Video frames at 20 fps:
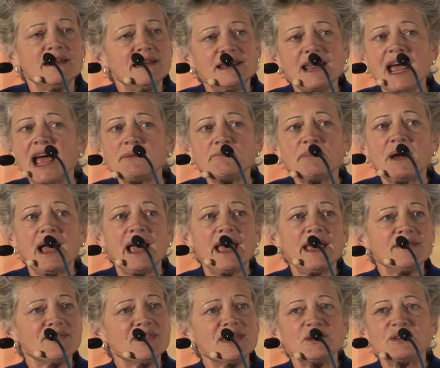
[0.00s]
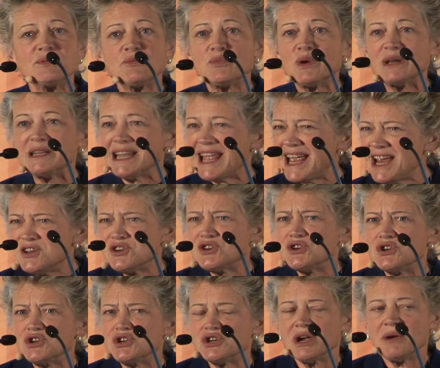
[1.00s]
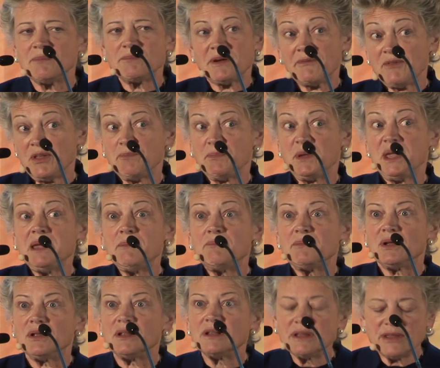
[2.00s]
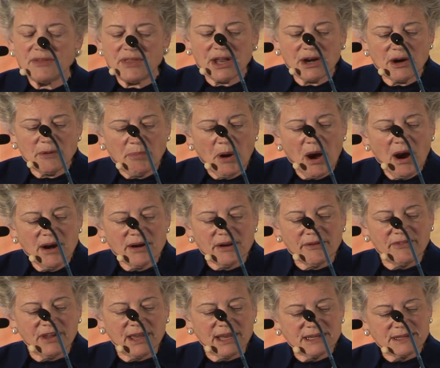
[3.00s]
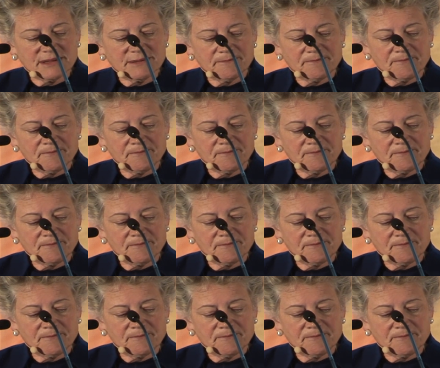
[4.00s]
not by the relationship of the people that are part of it.